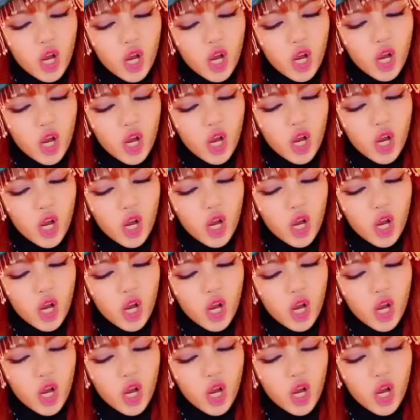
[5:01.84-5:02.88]

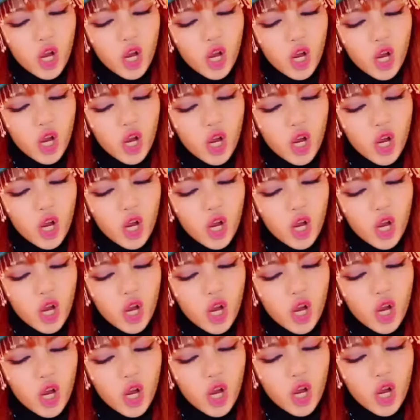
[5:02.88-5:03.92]

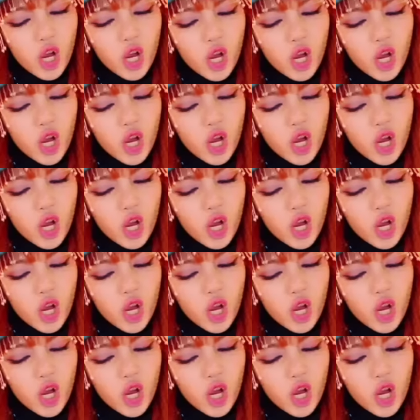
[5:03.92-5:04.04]
(silent)